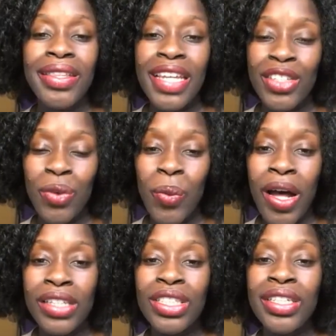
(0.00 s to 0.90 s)
Thanks for
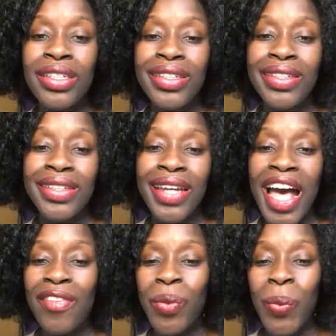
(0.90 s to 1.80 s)
watching.
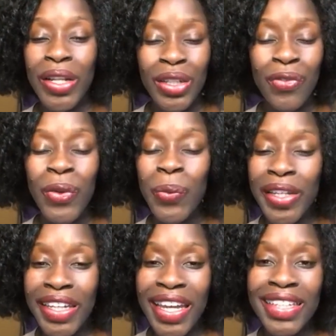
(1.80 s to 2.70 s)
Have a wonderful
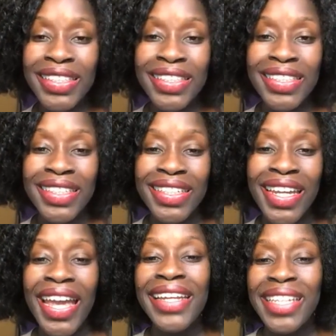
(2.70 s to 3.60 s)
weekend
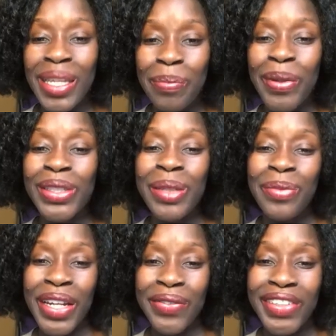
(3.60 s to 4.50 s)
and keep building
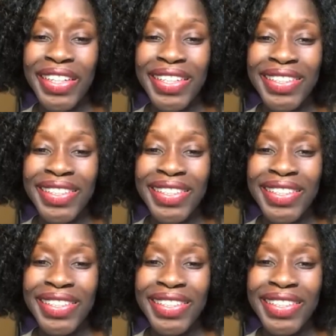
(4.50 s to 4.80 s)
bravely.